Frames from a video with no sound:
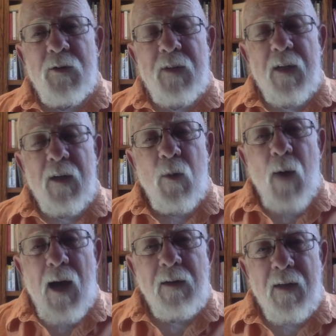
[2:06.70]
sit
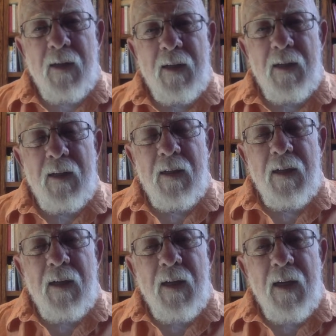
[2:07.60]
quietly
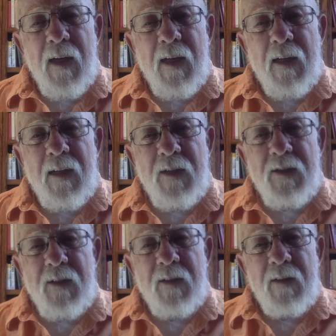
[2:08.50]
and
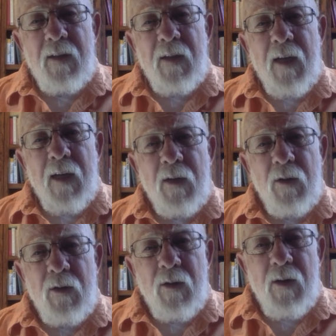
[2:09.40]
listen and
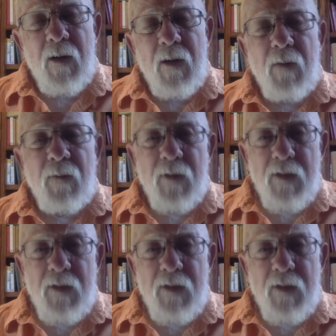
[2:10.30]
look for